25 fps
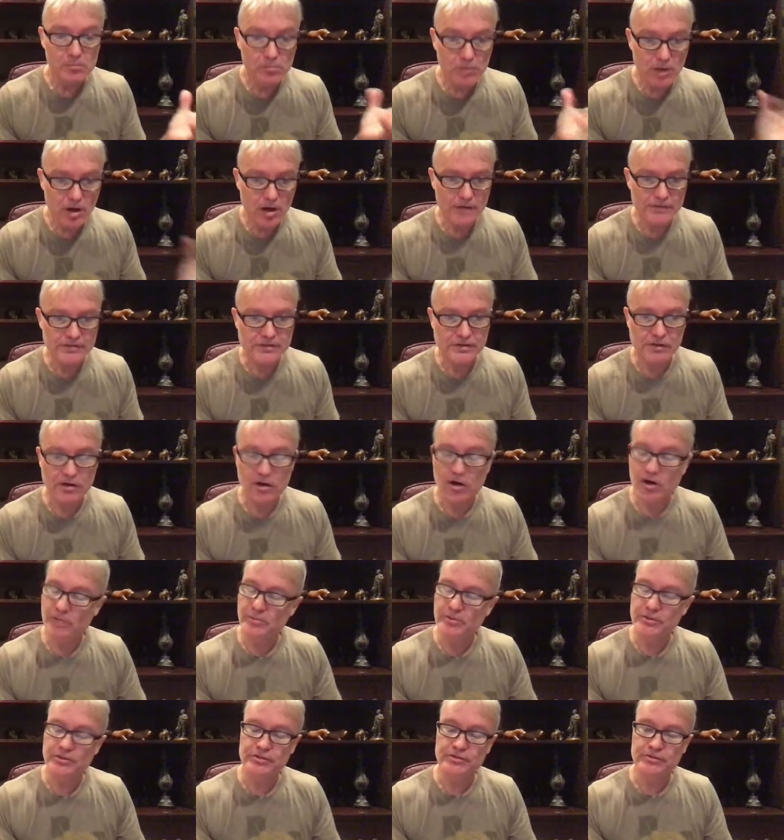Moths are
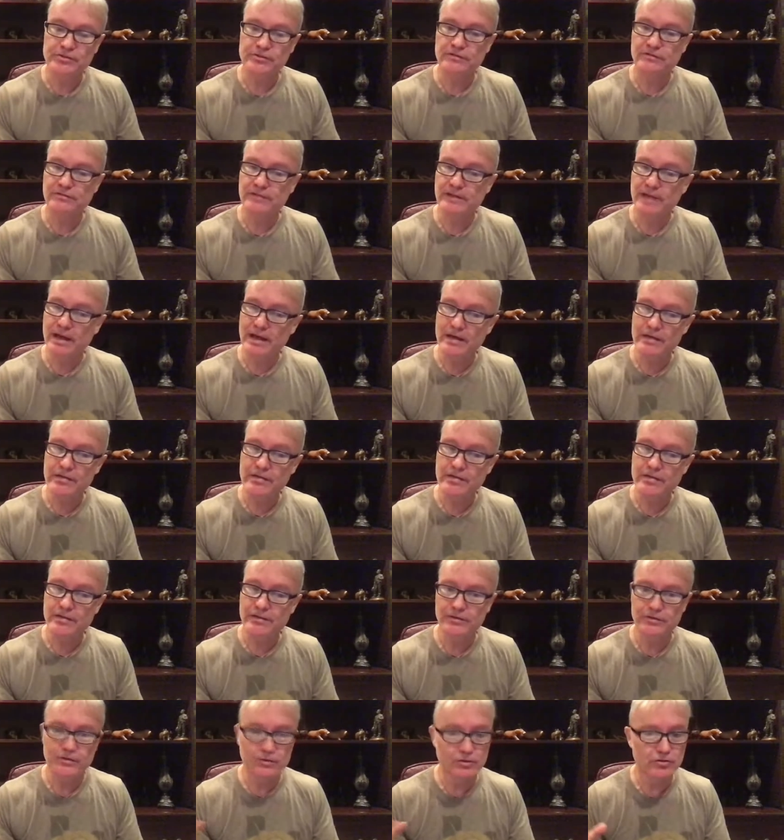harbingers of death
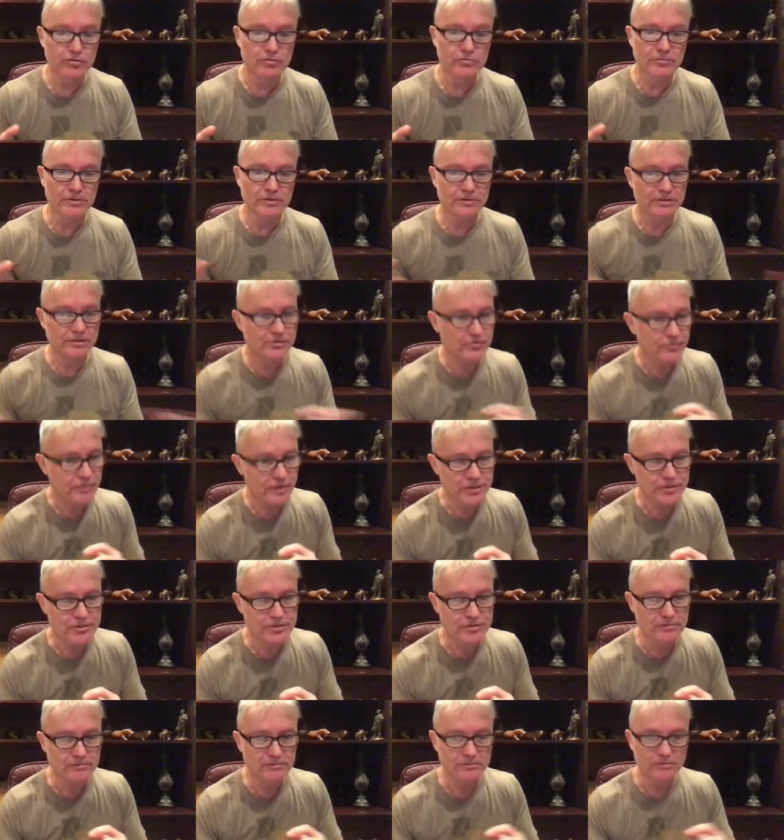and doom and
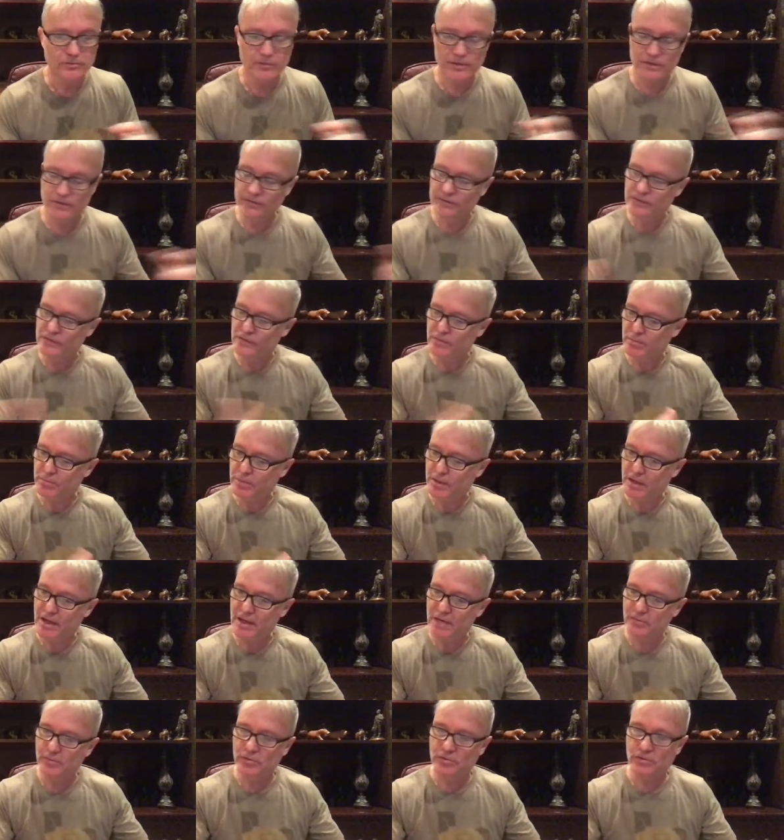destruction, whether it's in the
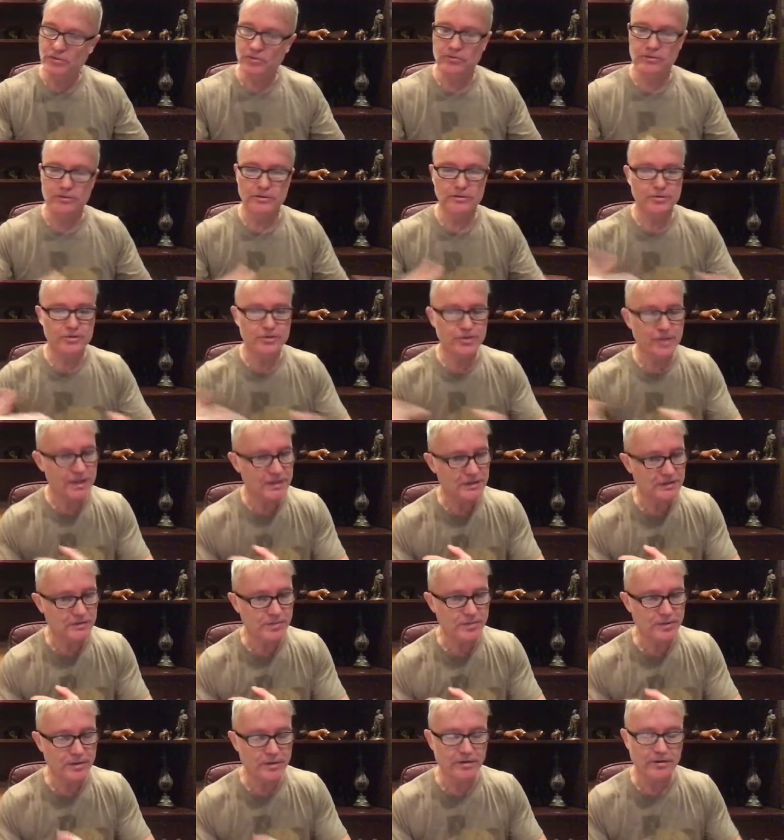Bible or in
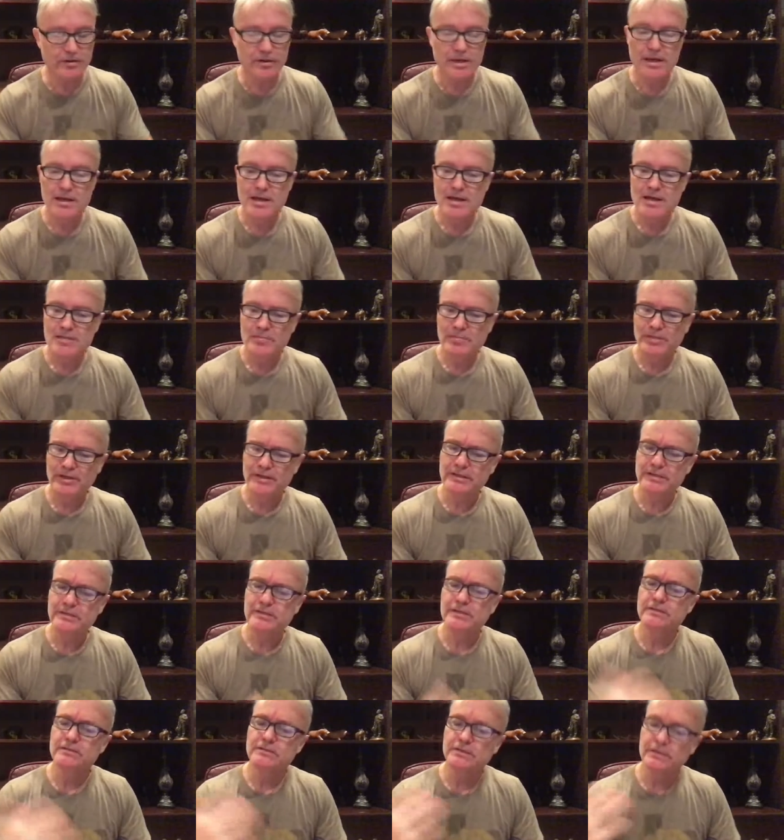Shakespeare. But
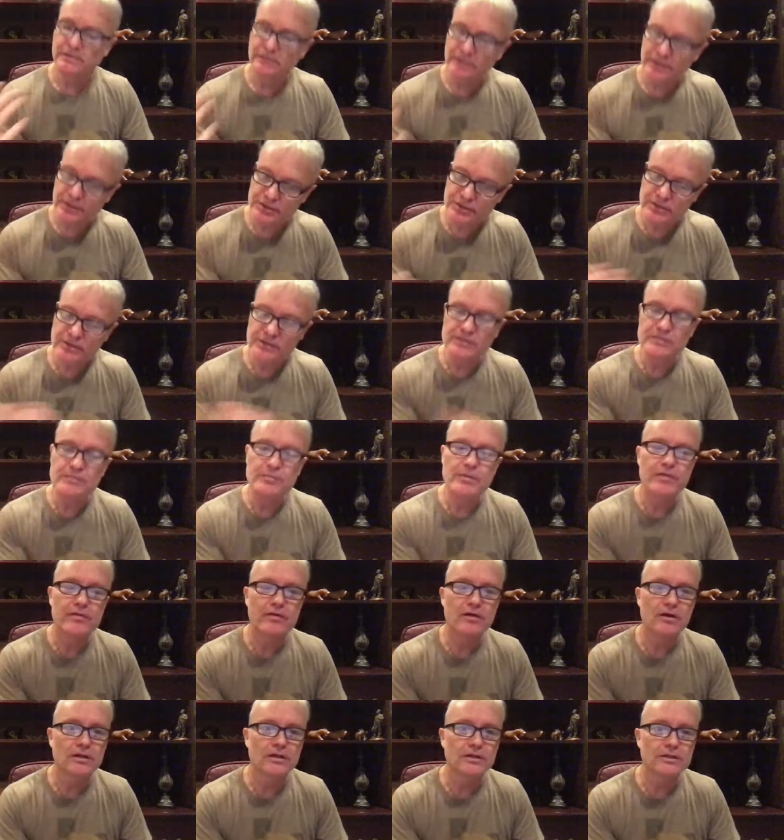in, indigenous
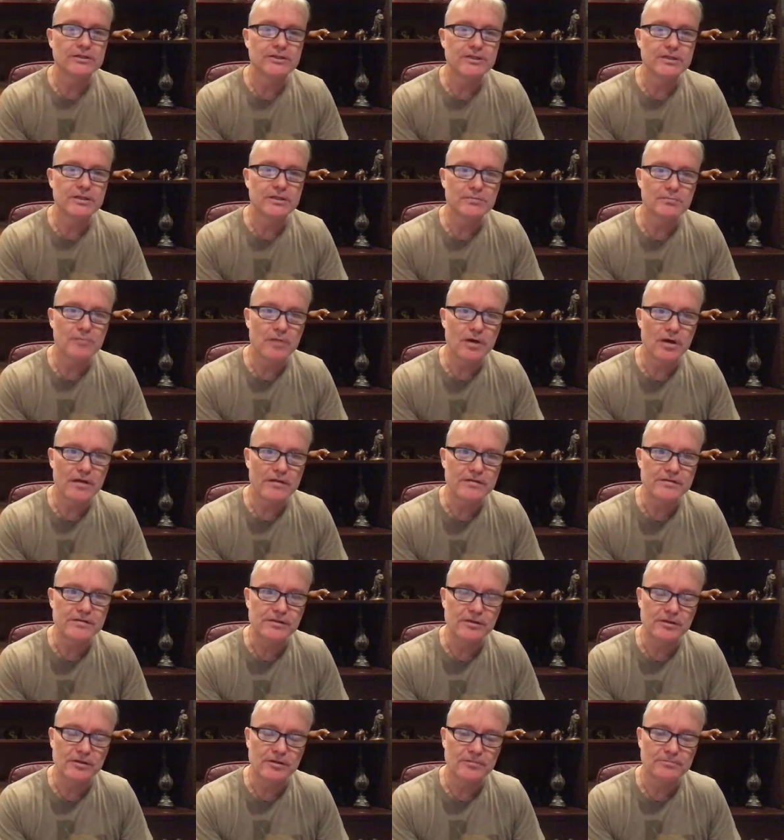mythology,
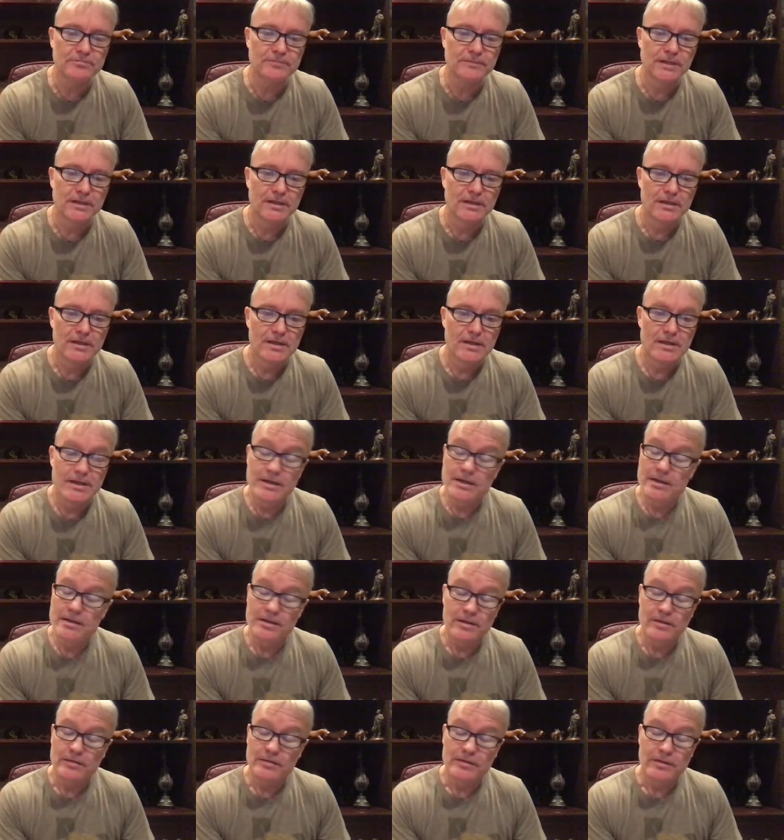moths are
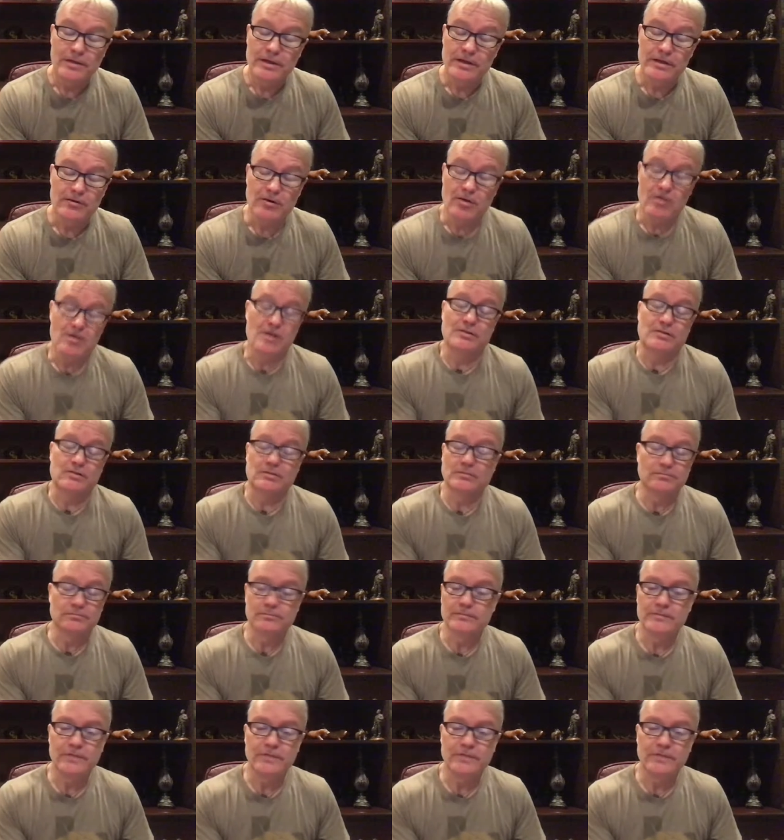they are awesome.